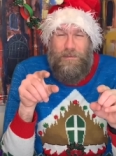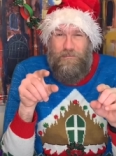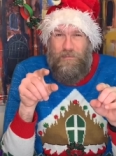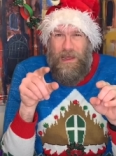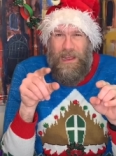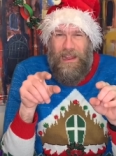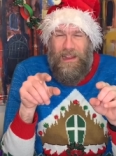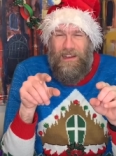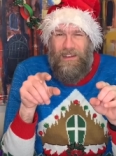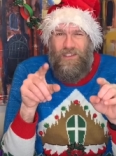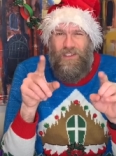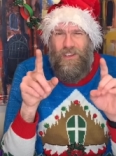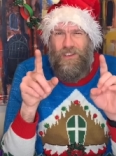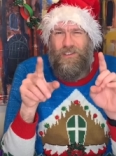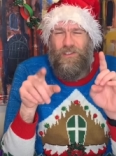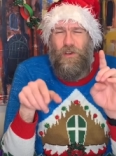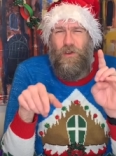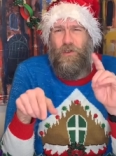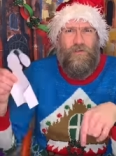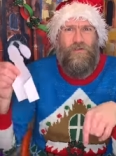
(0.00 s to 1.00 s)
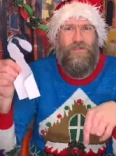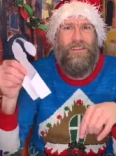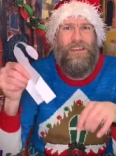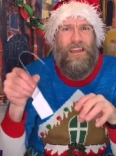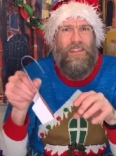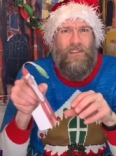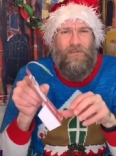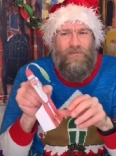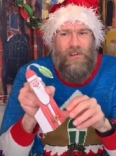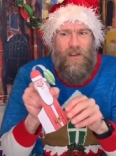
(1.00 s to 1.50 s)
bit, just so you can
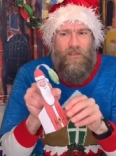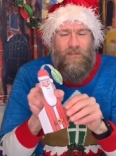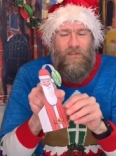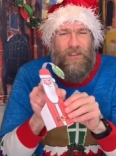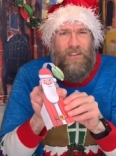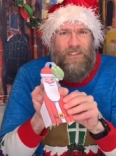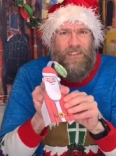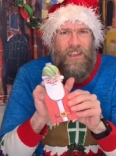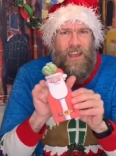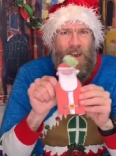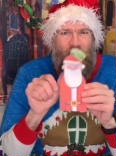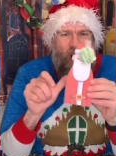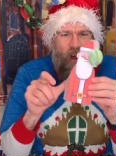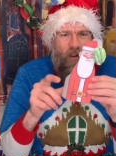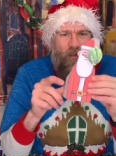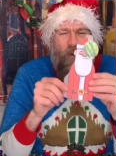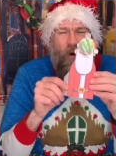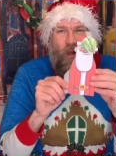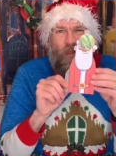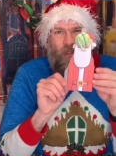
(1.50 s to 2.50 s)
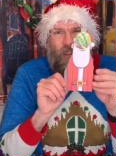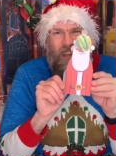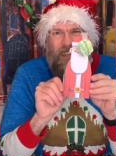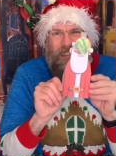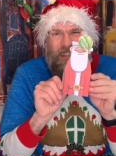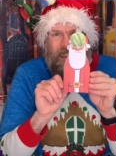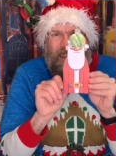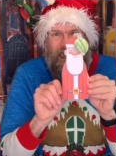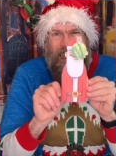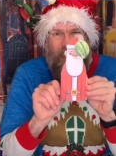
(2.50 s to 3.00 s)
get the reference of what
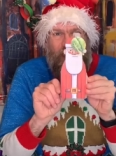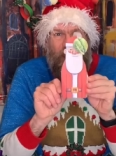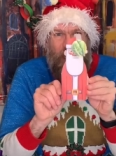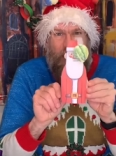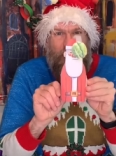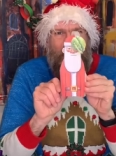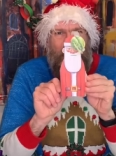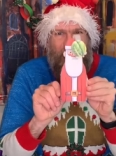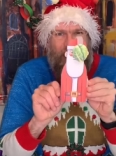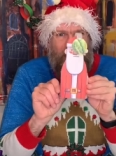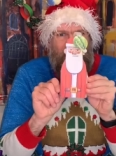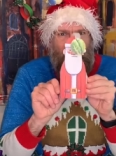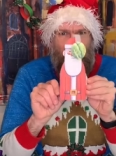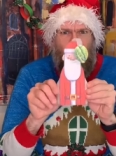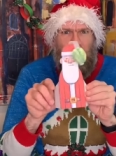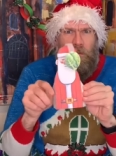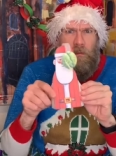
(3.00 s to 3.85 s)
this is actually based on.